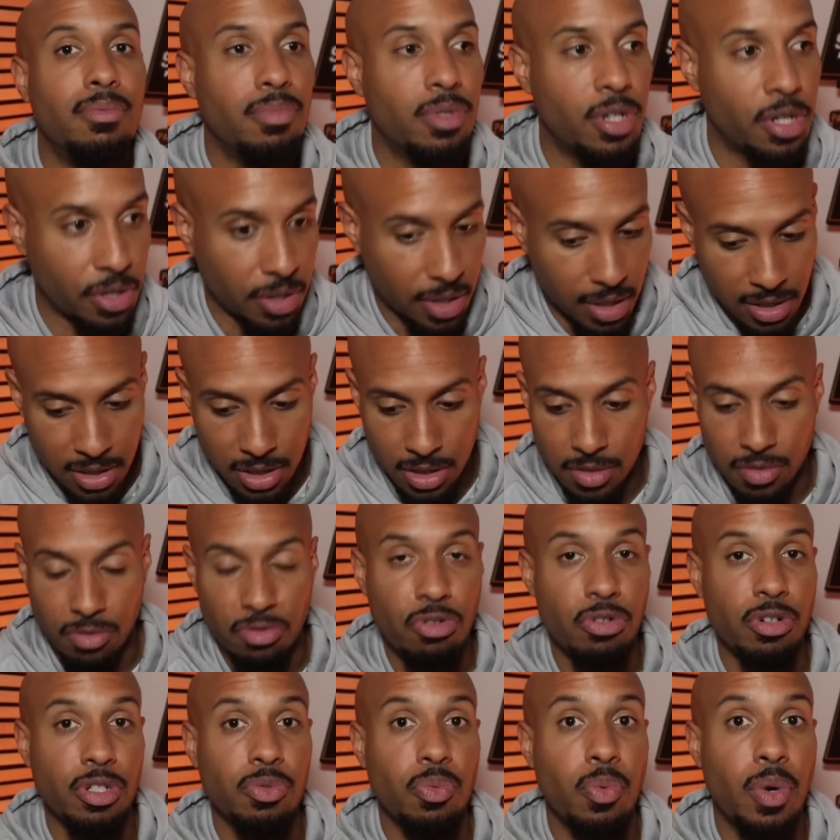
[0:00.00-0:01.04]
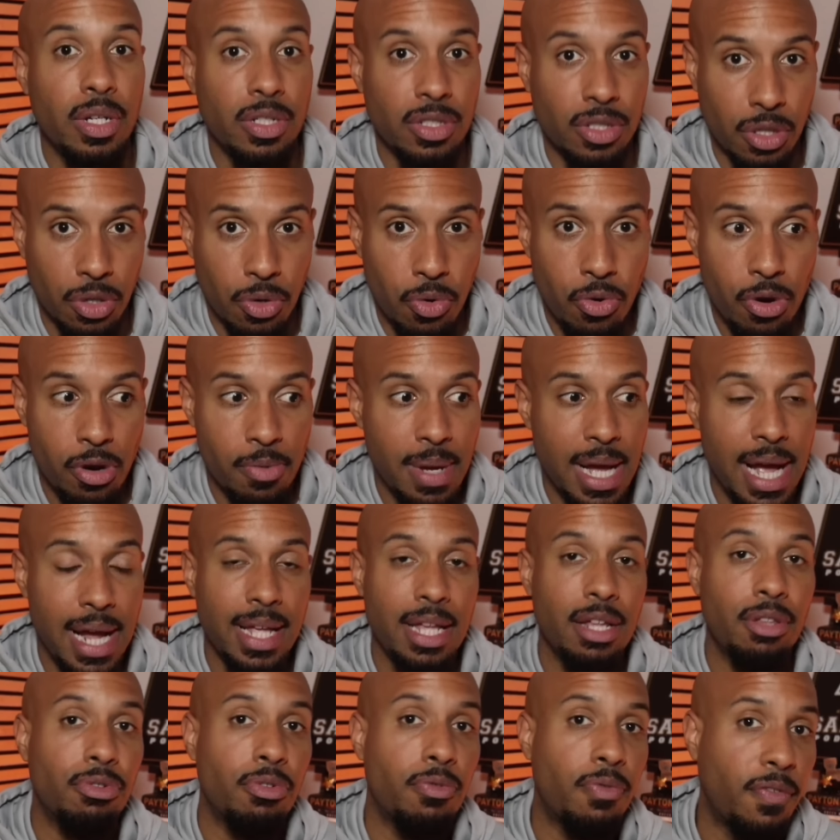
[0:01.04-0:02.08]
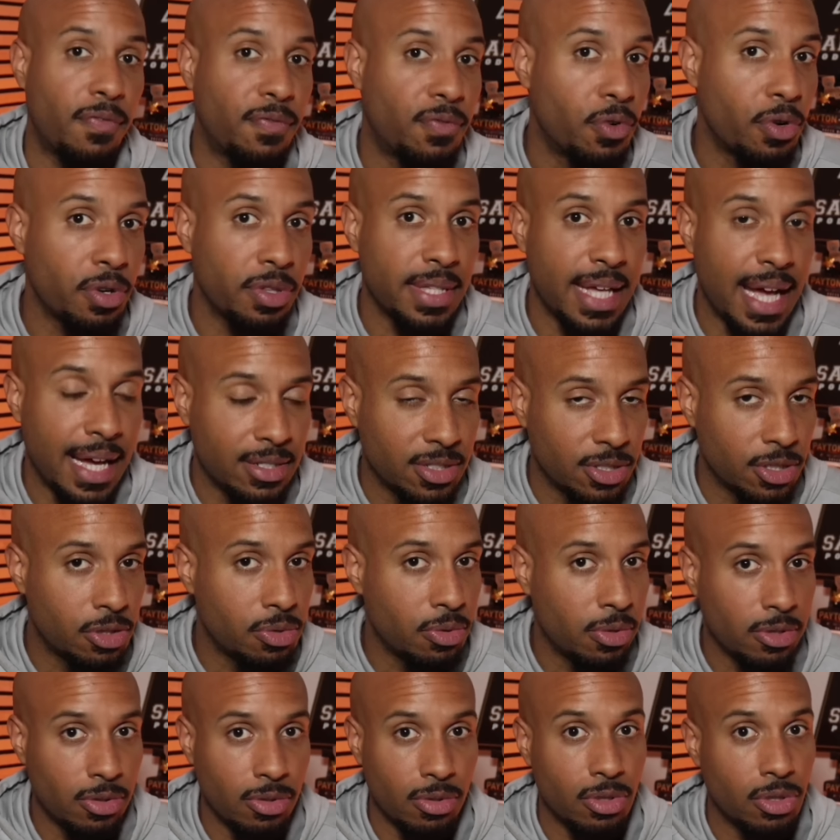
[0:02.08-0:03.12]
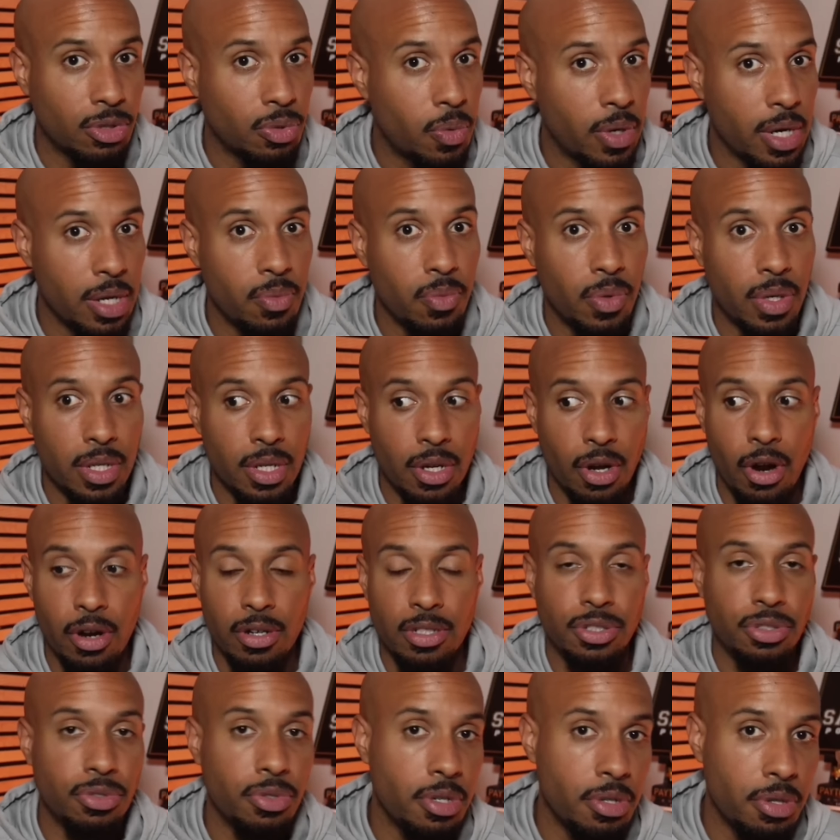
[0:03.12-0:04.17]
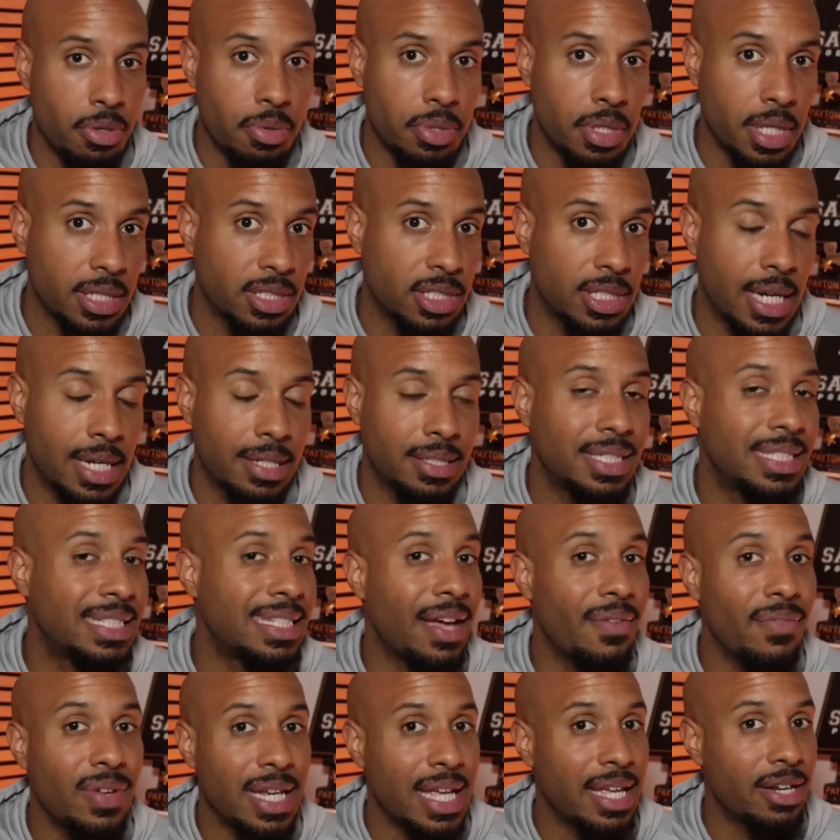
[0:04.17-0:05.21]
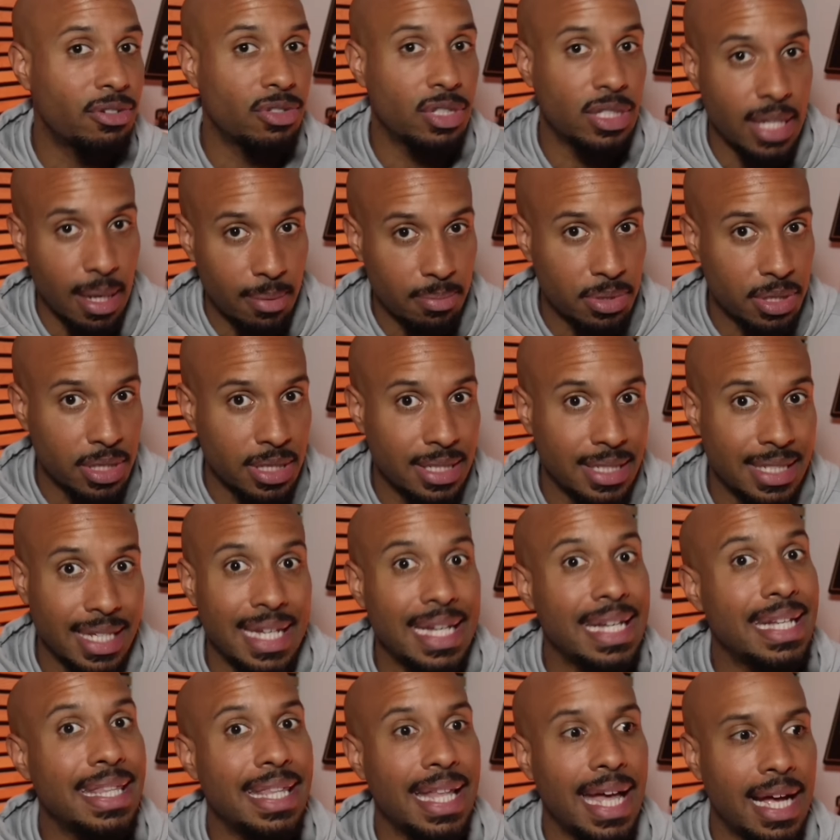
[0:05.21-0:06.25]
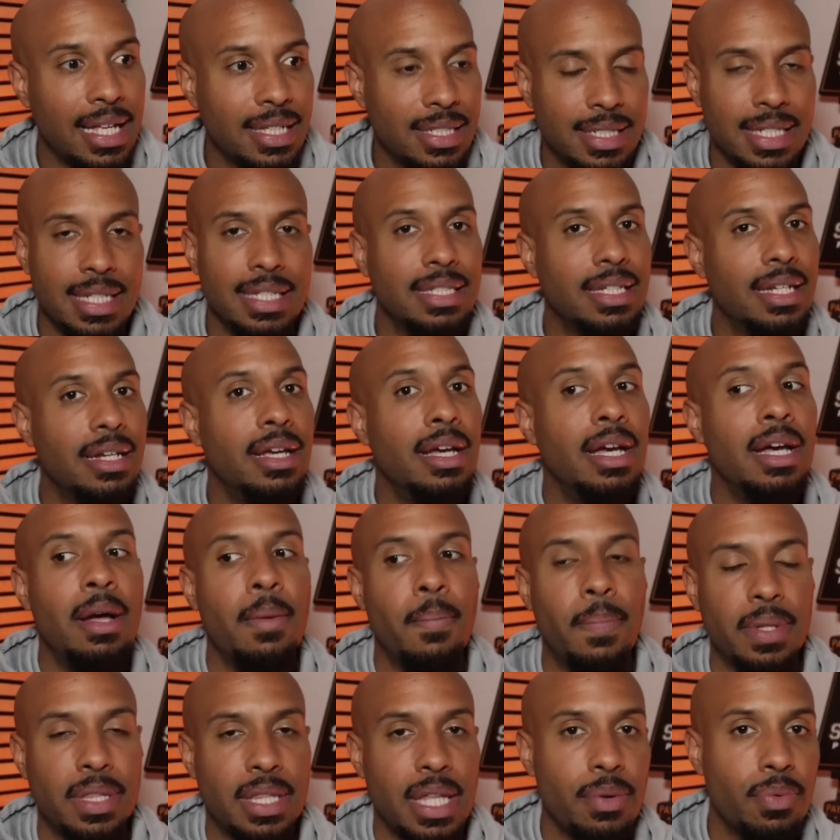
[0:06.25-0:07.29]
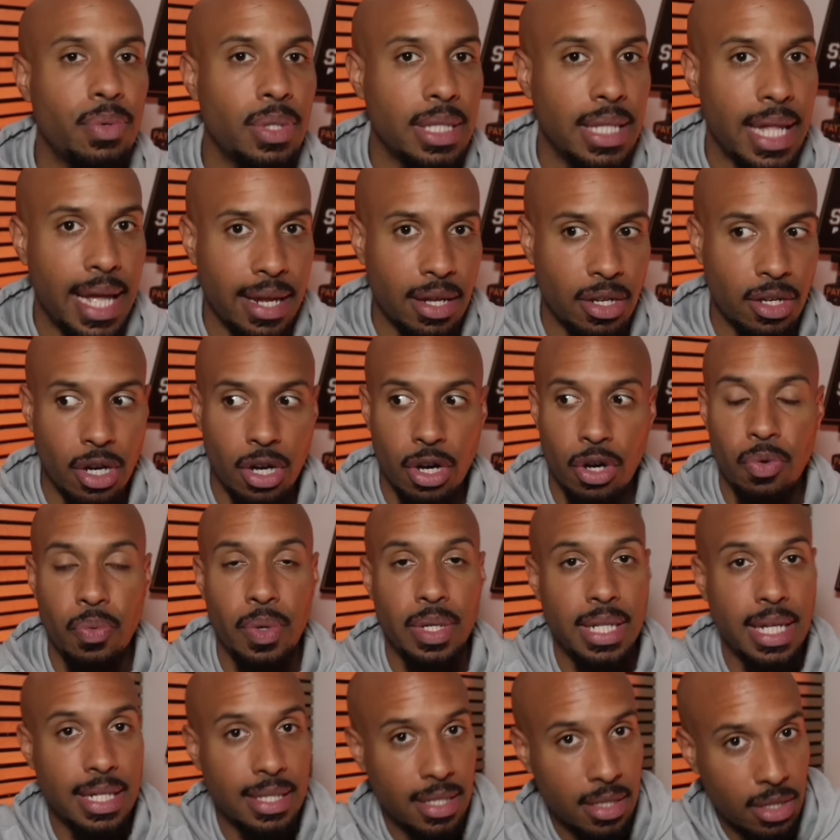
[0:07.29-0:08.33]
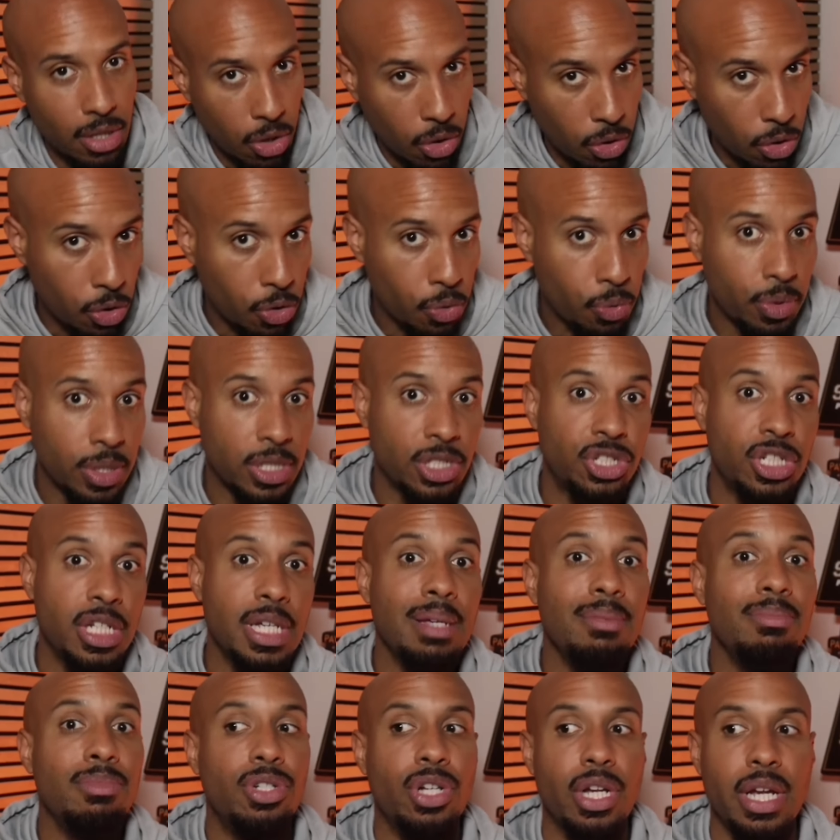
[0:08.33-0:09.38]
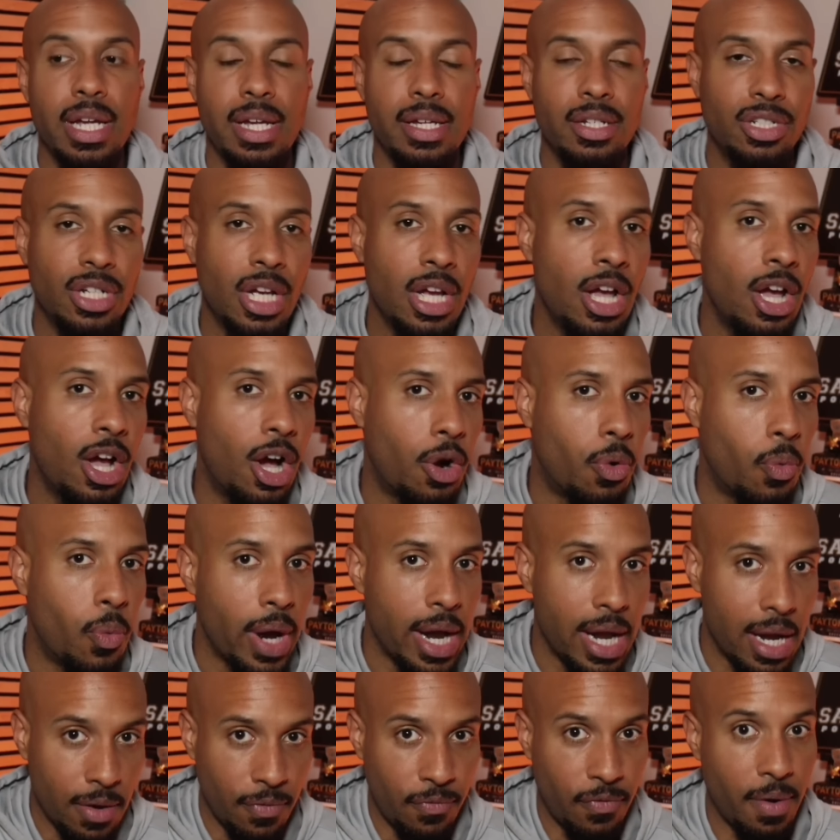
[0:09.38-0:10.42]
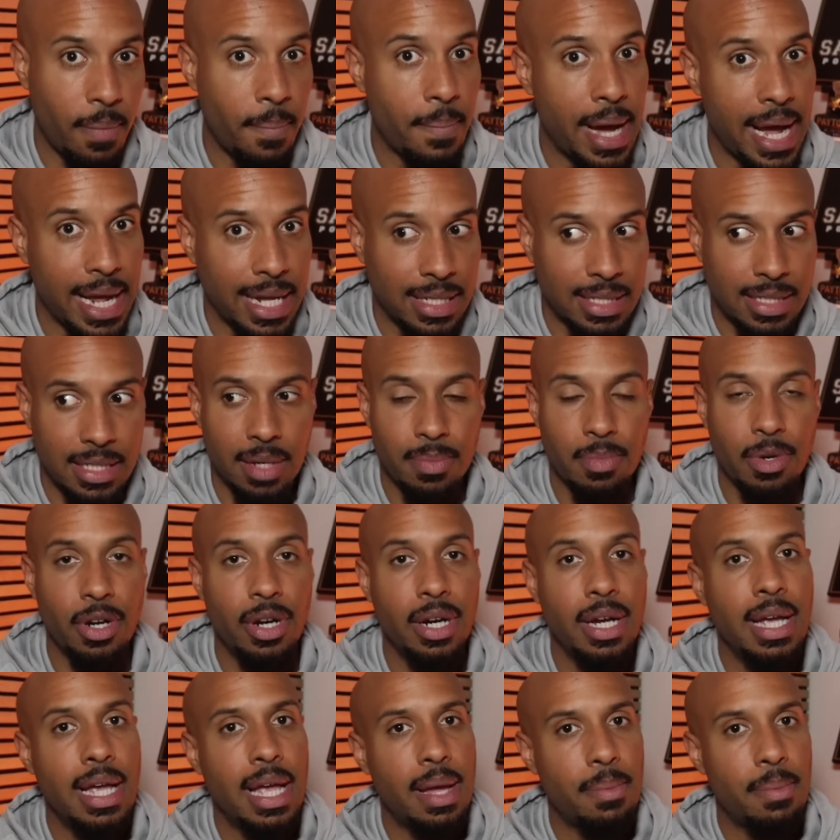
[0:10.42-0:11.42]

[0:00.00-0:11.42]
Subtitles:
Kirk Cousins, of course, was the quarterback. He threw for 4,221 yards, 33 touchdowns, 7 interceptions in that season. But they were let go when they did the whole regime change away from Mike Zimmer,